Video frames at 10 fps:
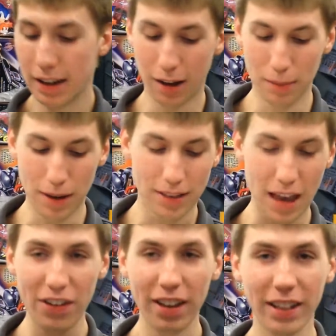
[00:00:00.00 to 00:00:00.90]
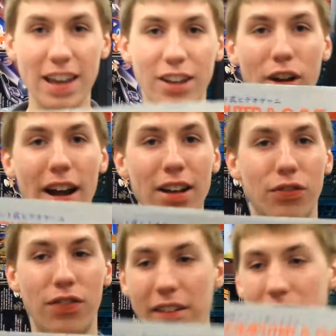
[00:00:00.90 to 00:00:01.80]
It definitely
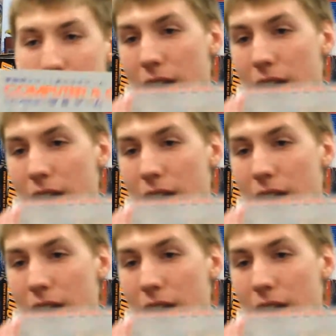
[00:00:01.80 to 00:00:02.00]
tries very